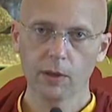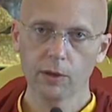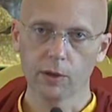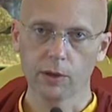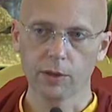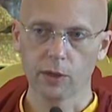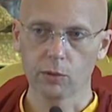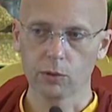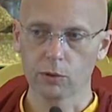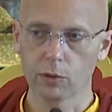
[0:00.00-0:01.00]
That
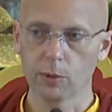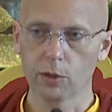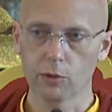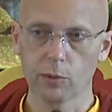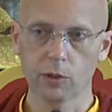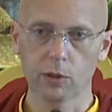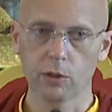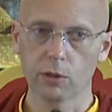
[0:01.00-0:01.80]
one depends upon an